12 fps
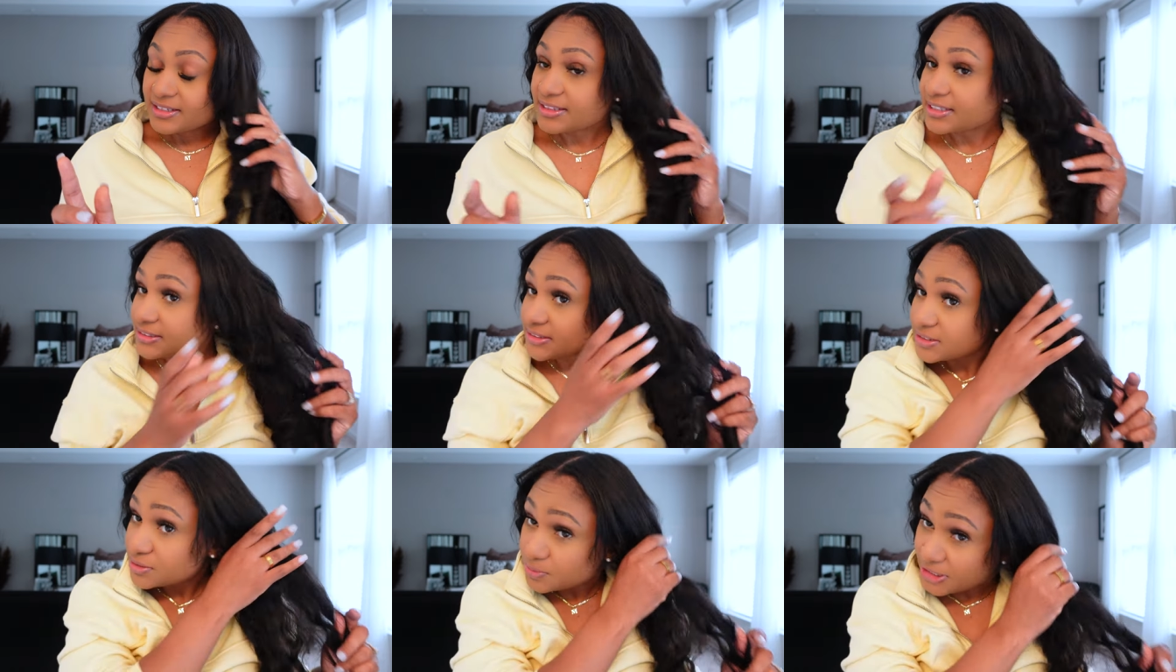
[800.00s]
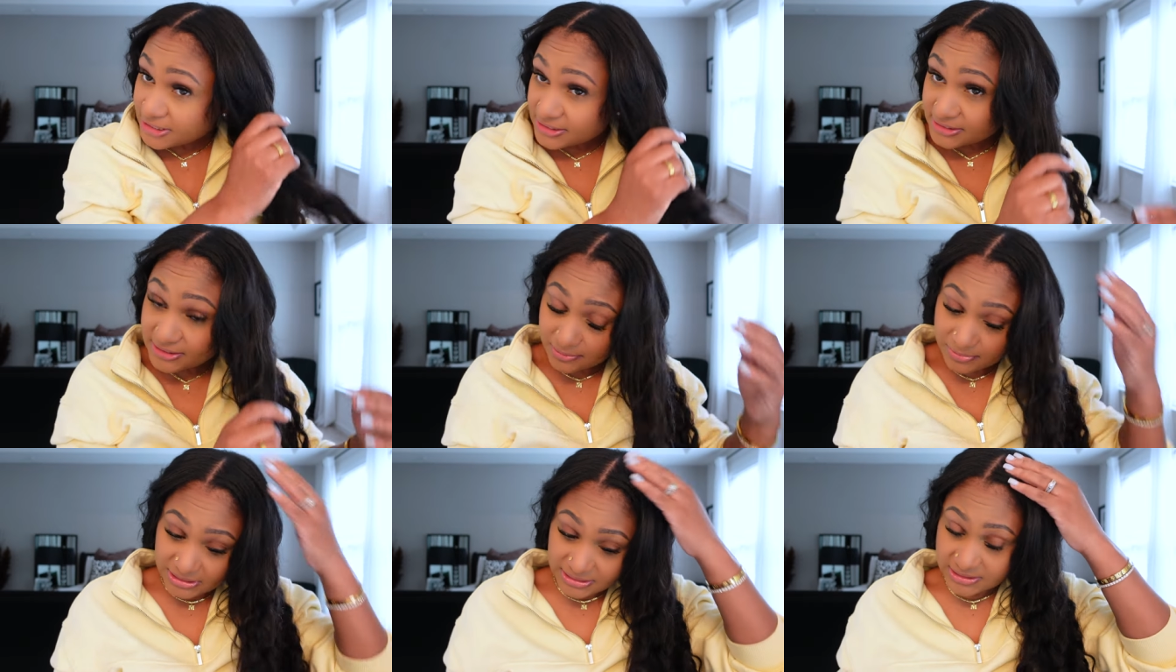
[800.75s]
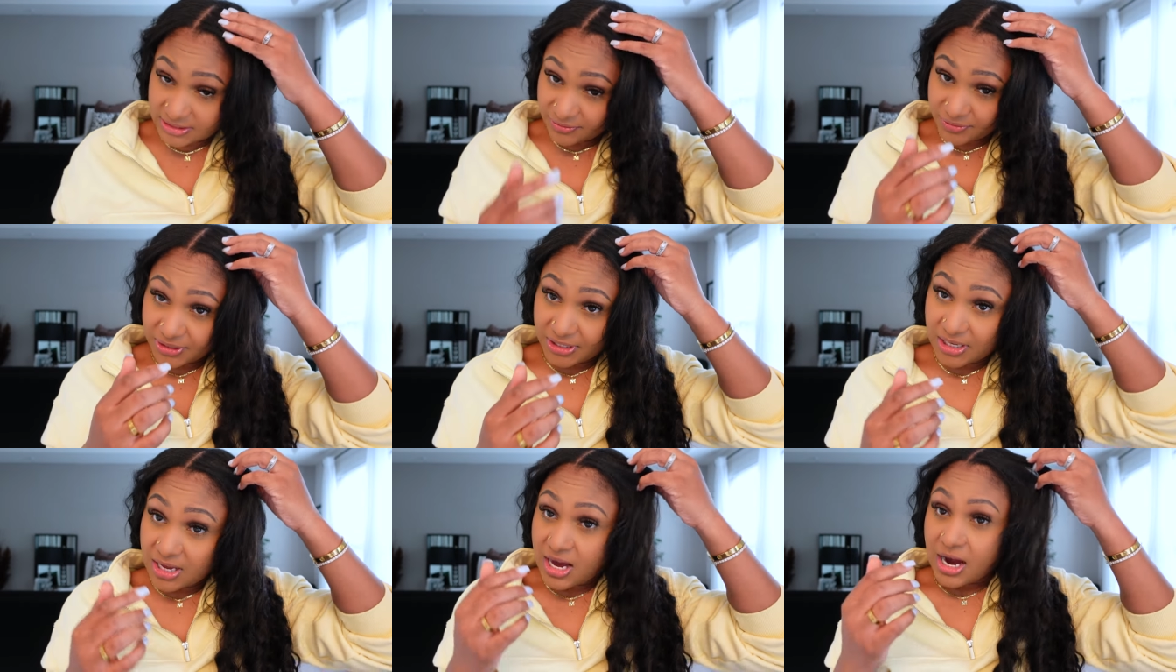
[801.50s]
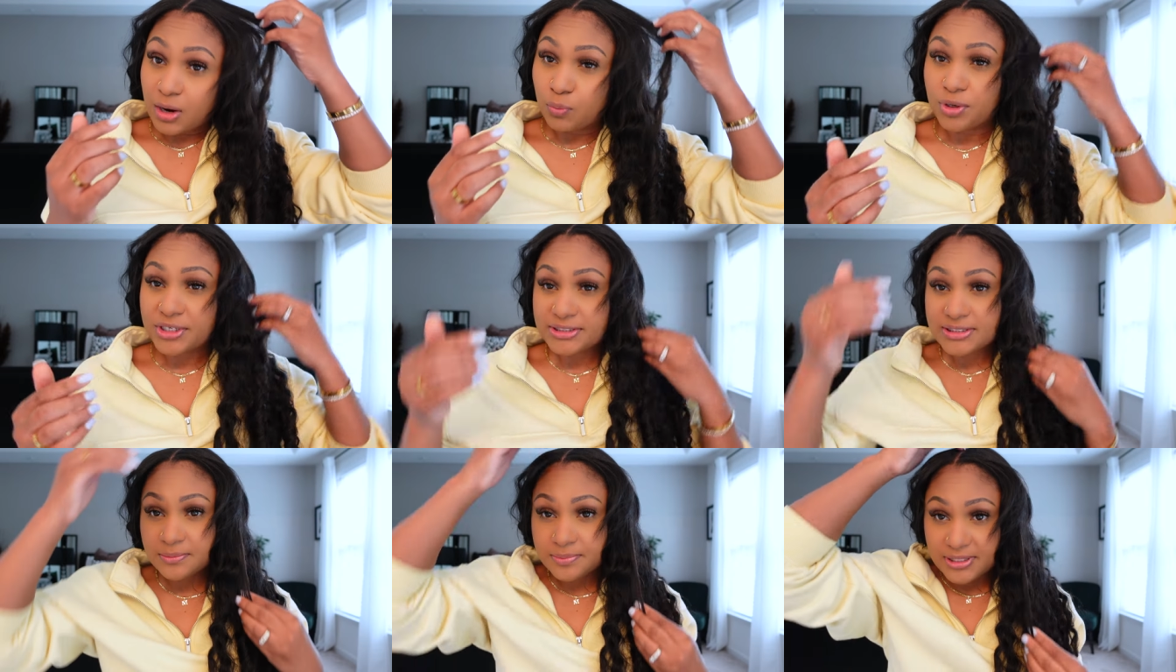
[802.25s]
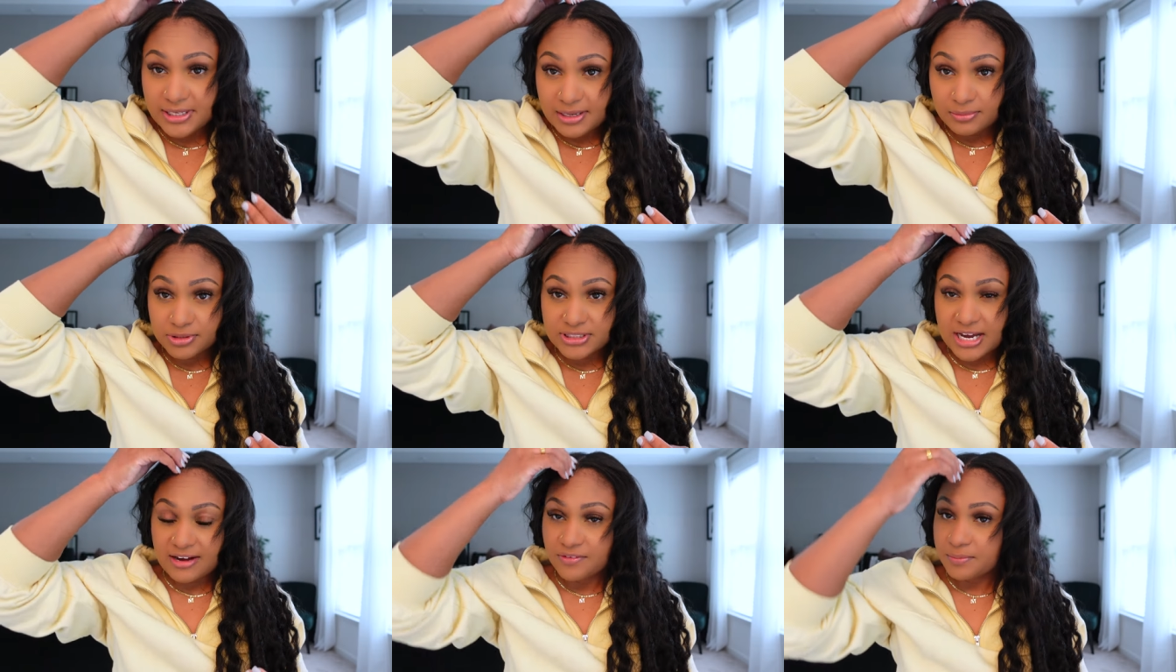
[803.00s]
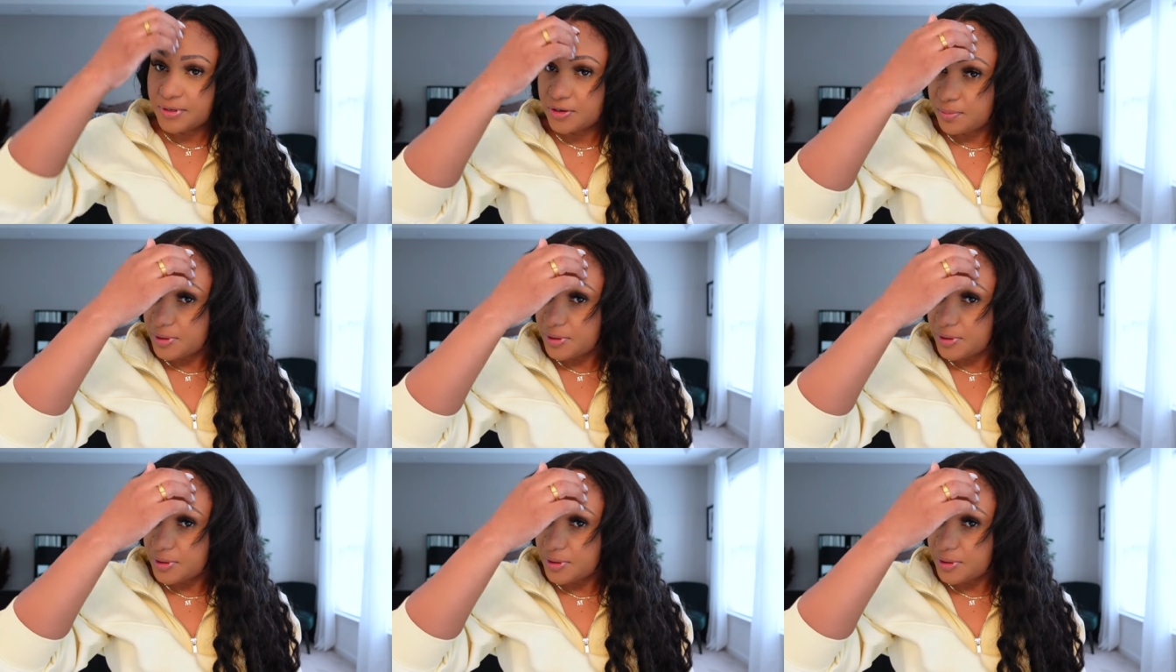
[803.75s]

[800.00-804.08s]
this is where I did something different. I wanted to be able to have a middle